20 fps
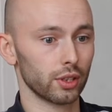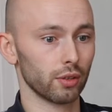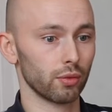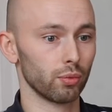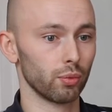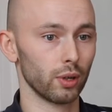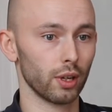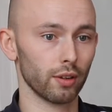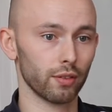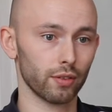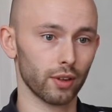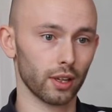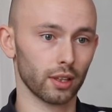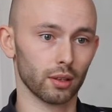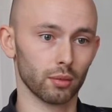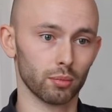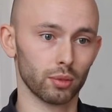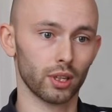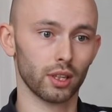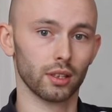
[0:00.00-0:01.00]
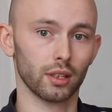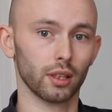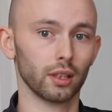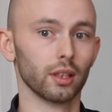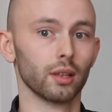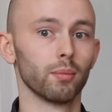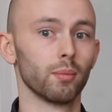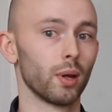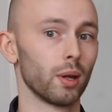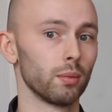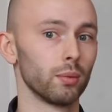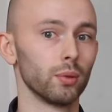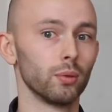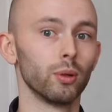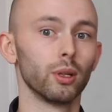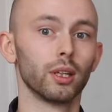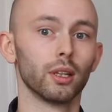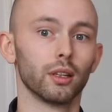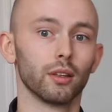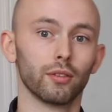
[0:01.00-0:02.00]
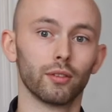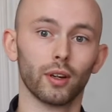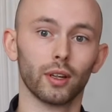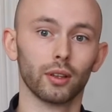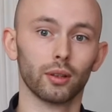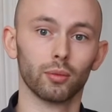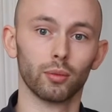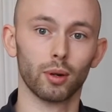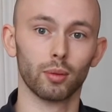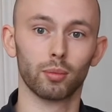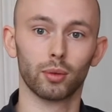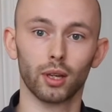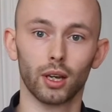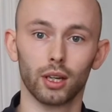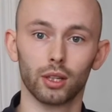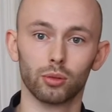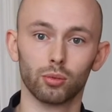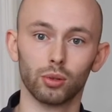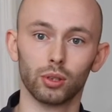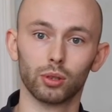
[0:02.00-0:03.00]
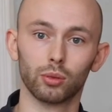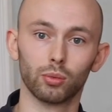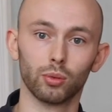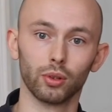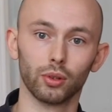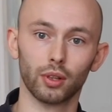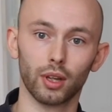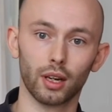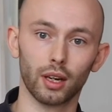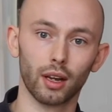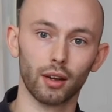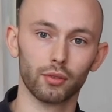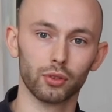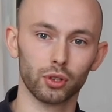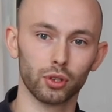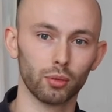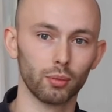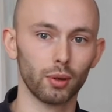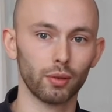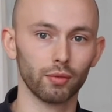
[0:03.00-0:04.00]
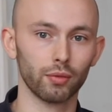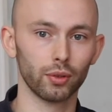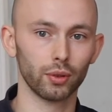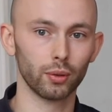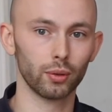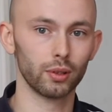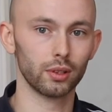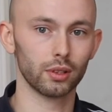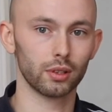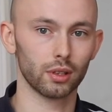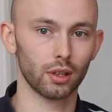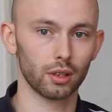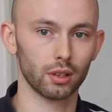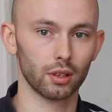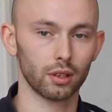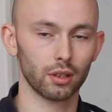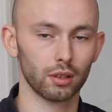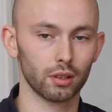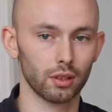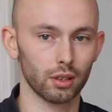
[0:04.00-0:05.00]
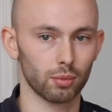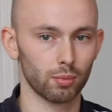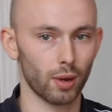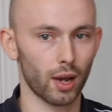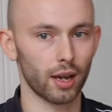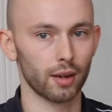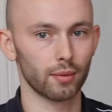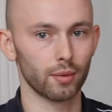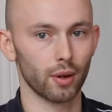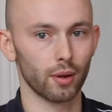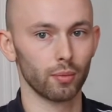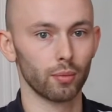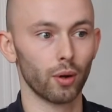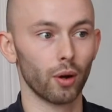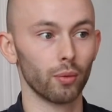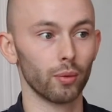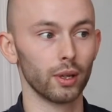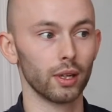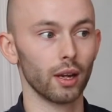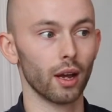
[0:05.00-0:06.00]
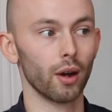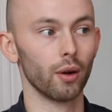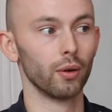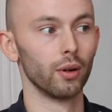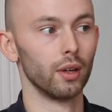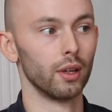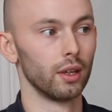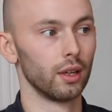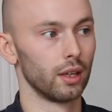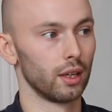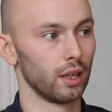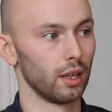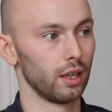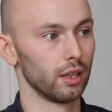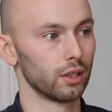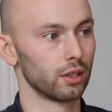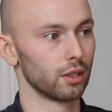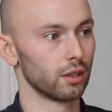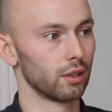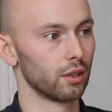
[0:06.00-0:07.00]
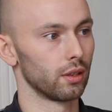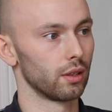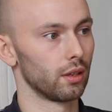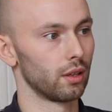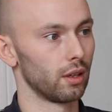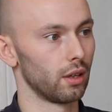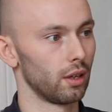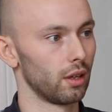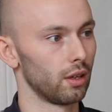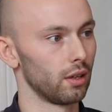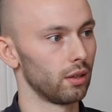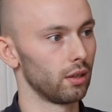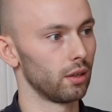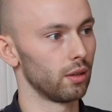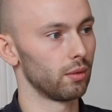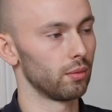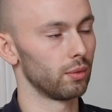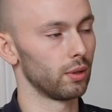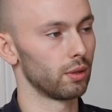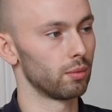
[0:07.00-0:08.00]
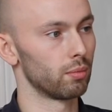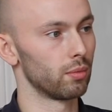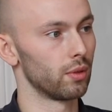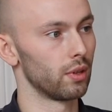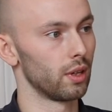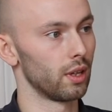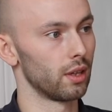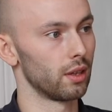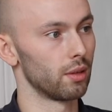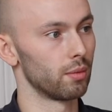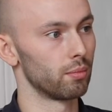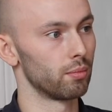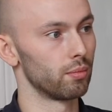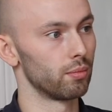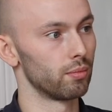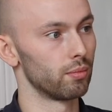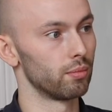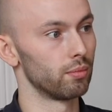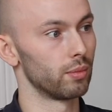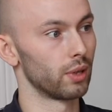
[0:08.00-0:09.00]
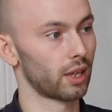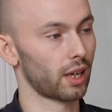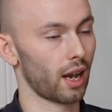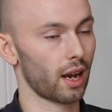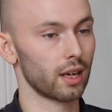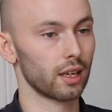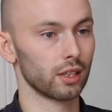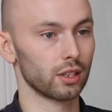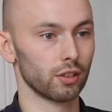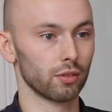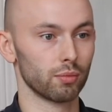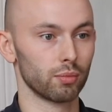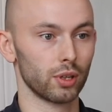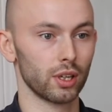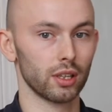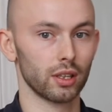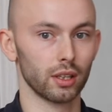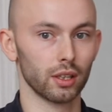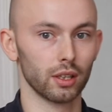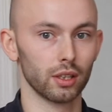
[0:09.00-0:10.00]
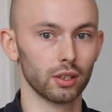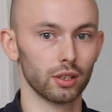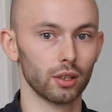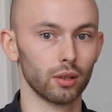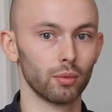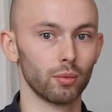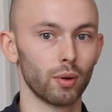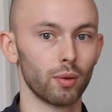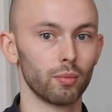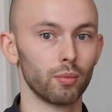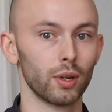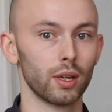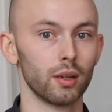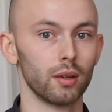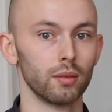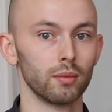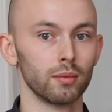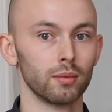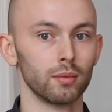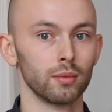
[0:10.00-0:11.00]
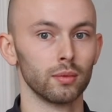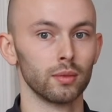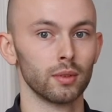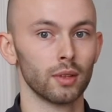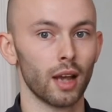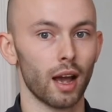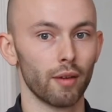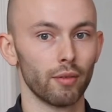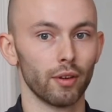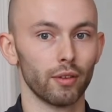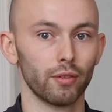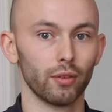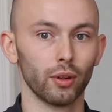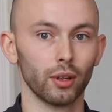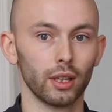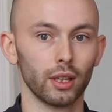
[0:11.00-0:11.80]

if we affect the breathing, then maybe we can affect the rib cage, which will then have some influence on the spine. And what we know is, in the mechanics of breathing, is that when we have a full